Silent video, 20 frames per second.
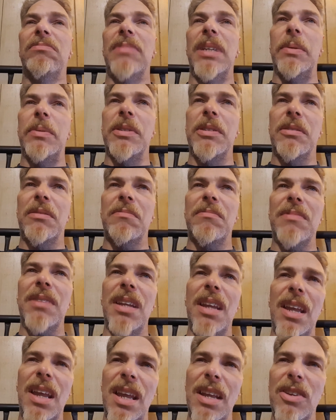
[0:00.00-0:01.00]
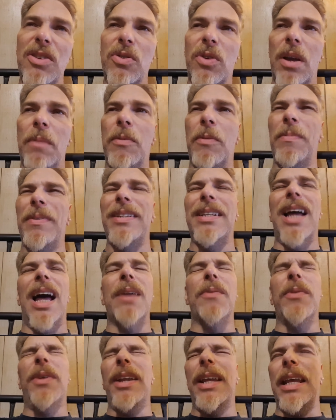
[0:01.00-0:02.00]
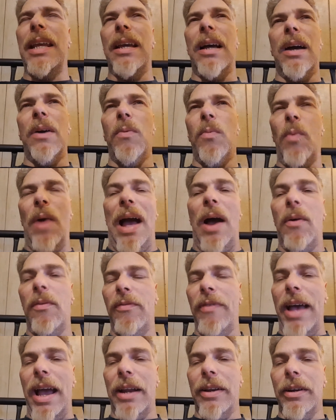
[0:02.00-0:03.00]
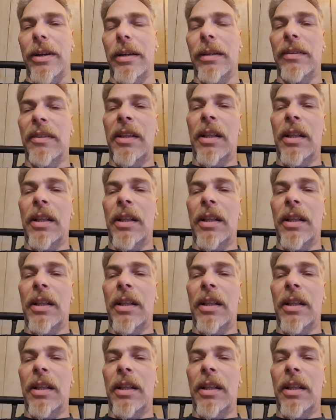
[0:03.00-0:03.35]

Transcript: It was enjoyable, but not really a wow factor.